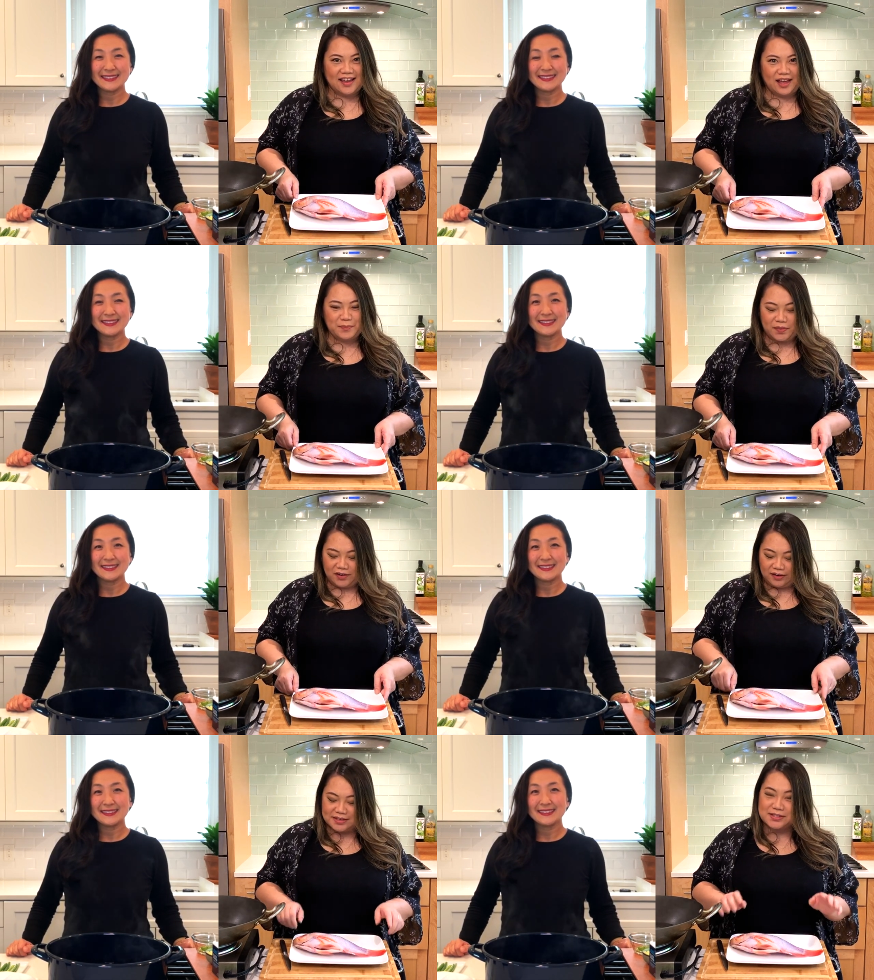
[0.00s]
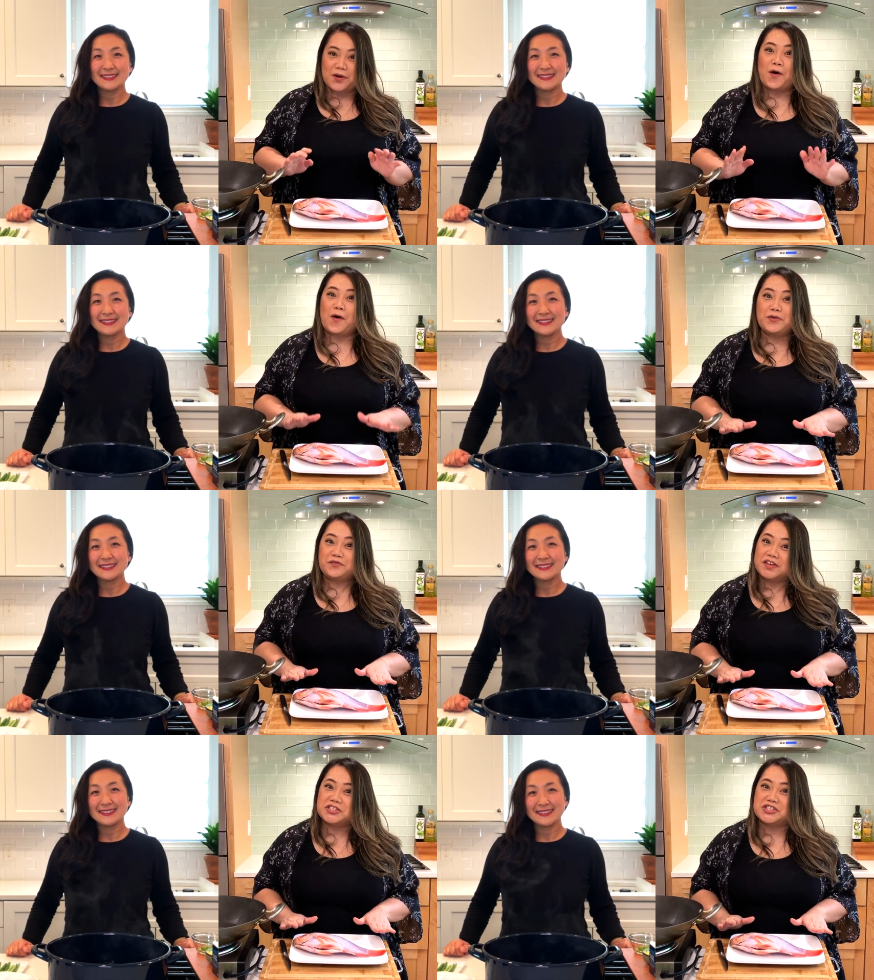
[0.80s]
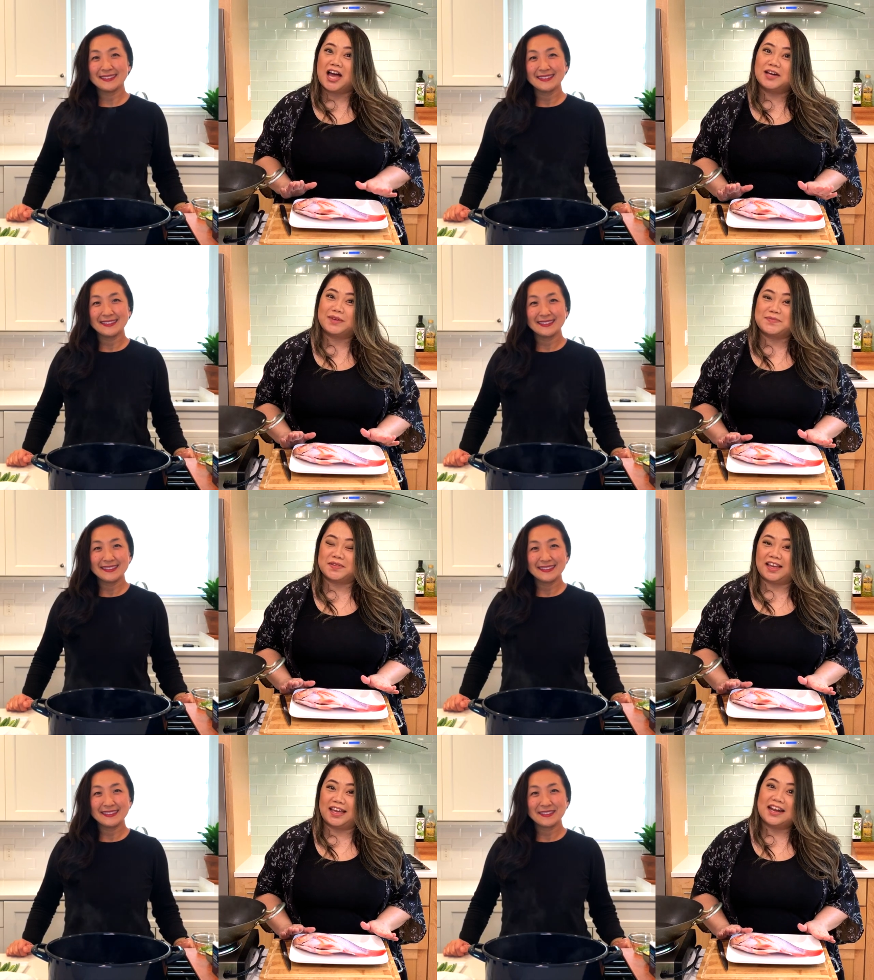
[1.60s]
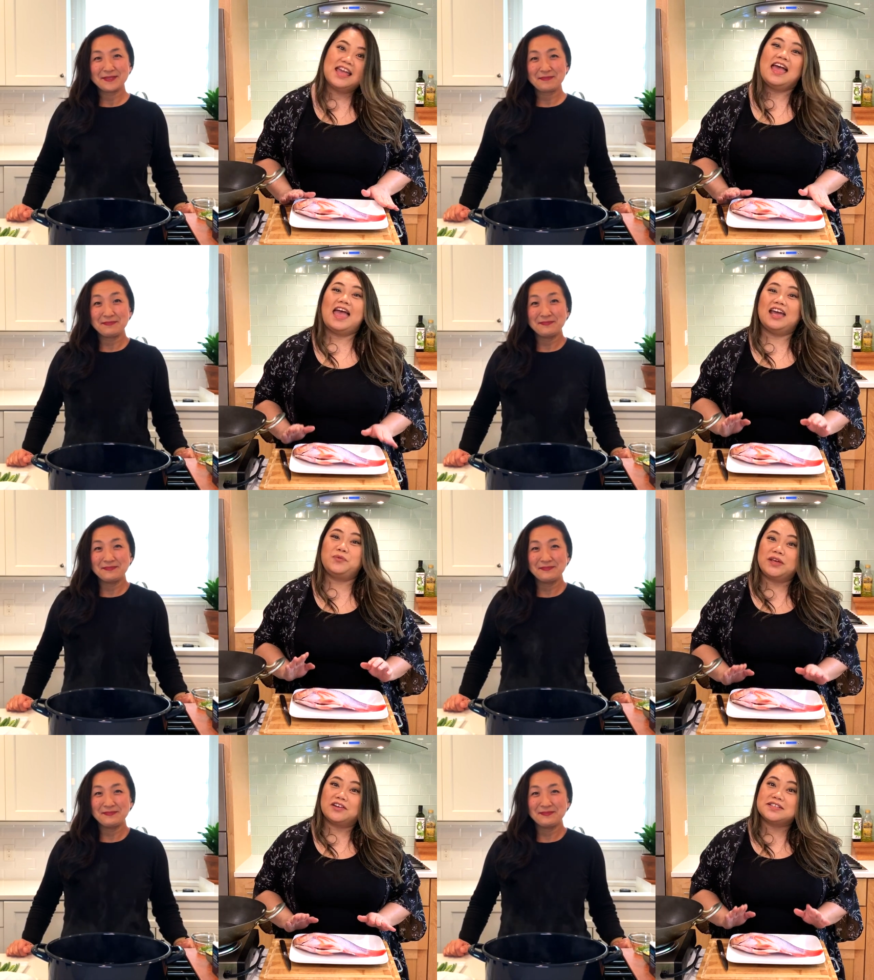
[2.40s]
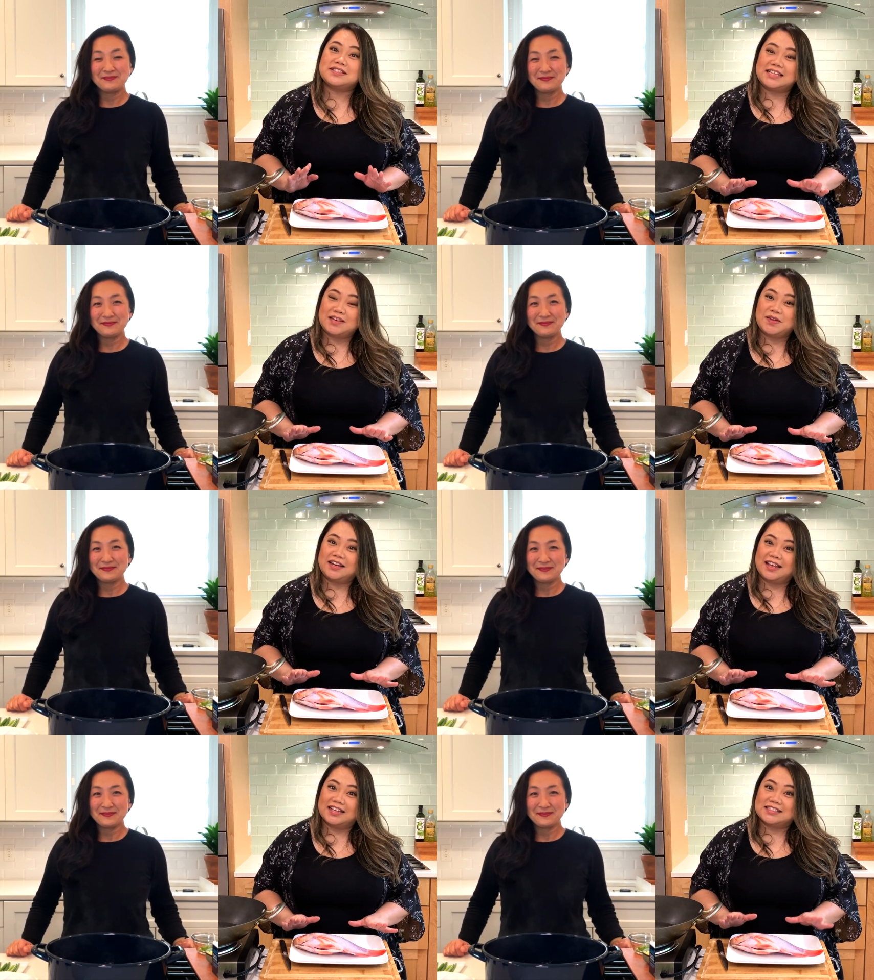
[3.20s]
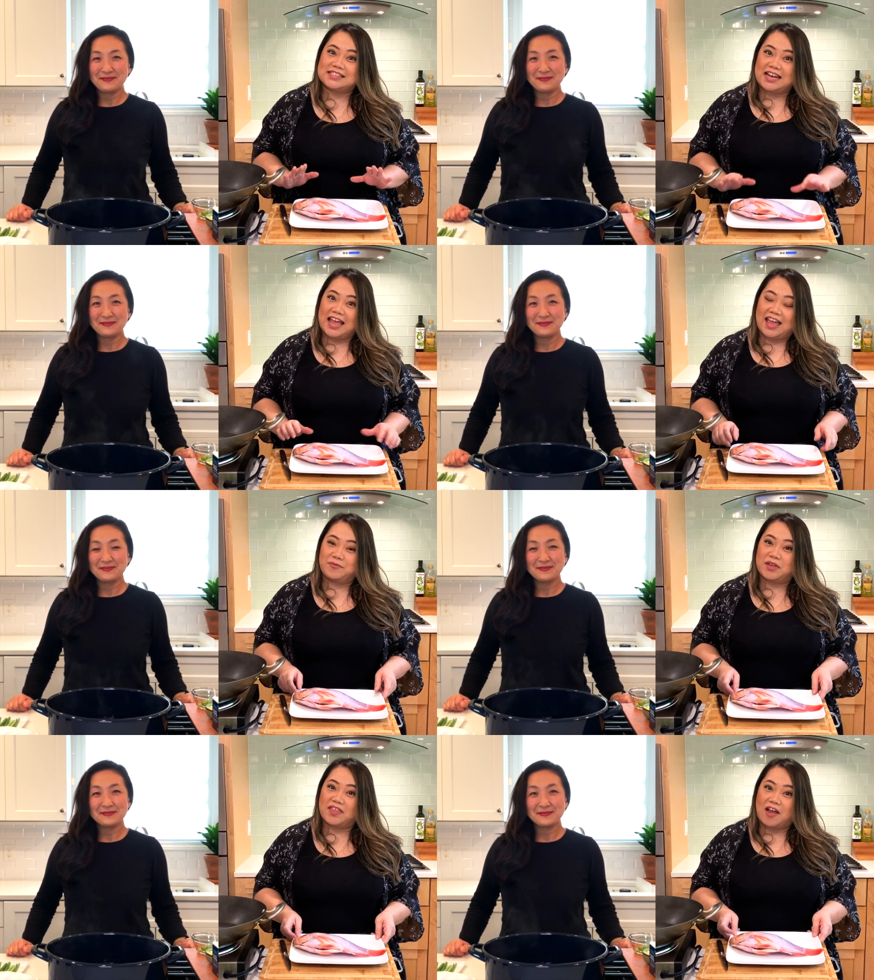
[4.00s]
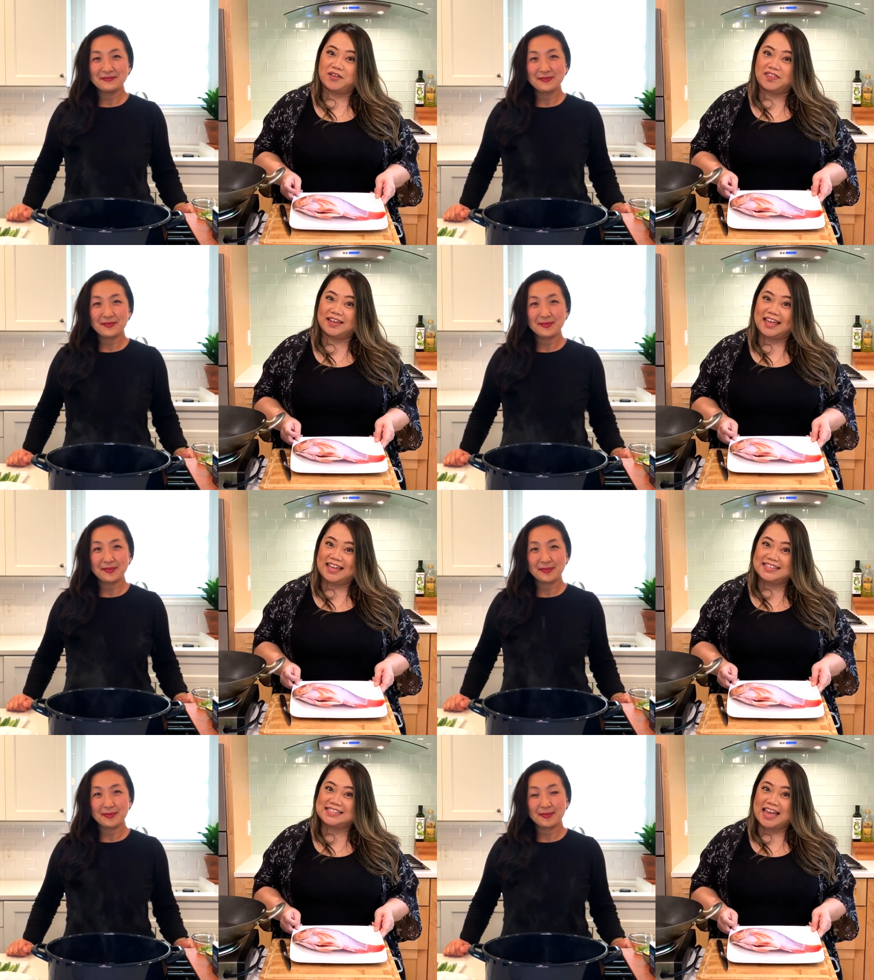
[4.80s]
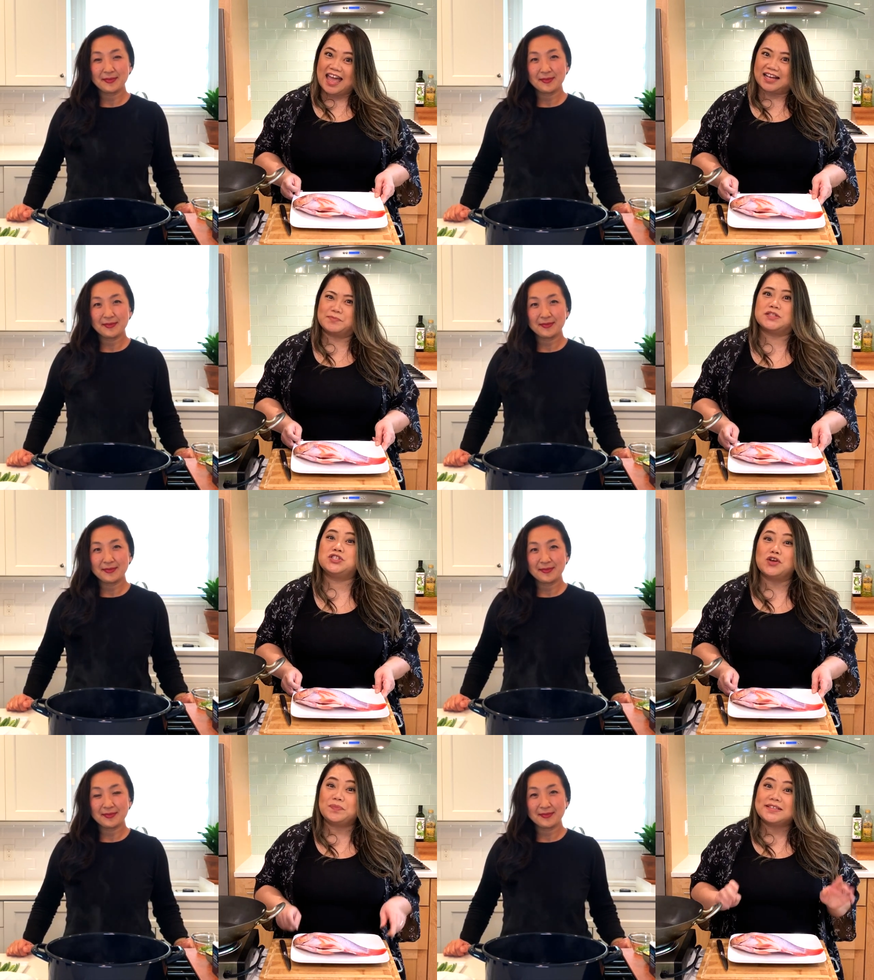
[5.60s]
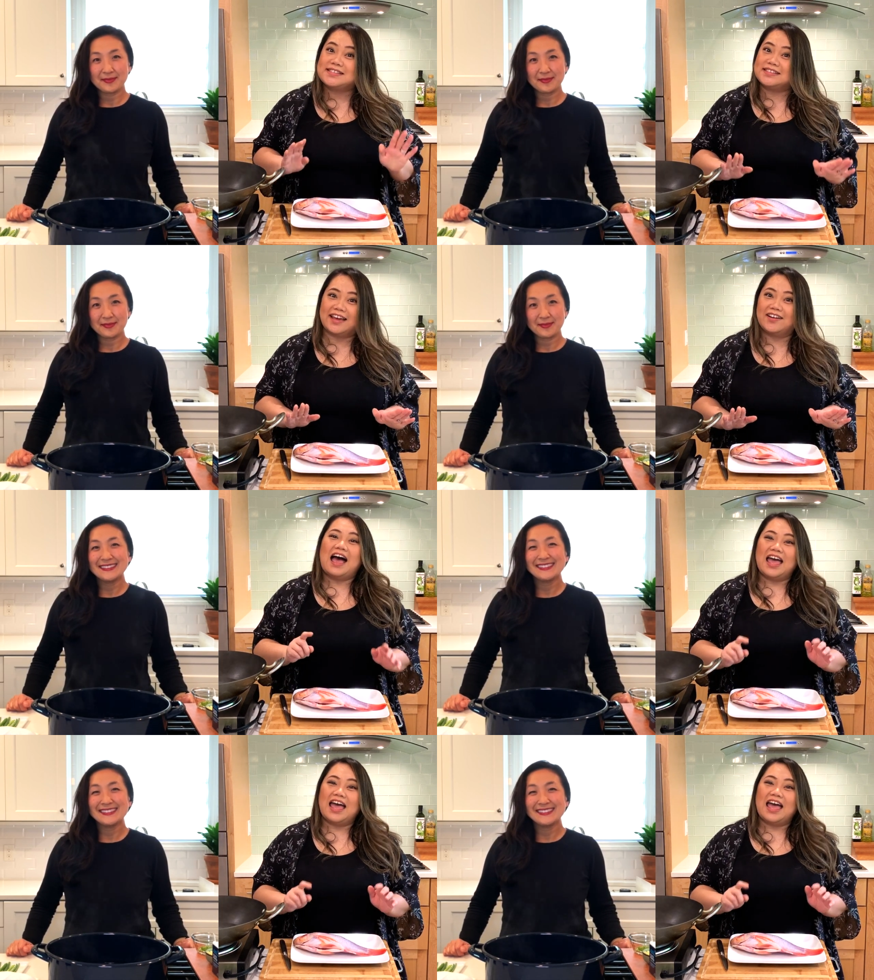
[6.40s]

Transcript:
Speaker 1: Yep, there is a whole fish on my plate and we are steaming it today with everything intact, but don't be scared.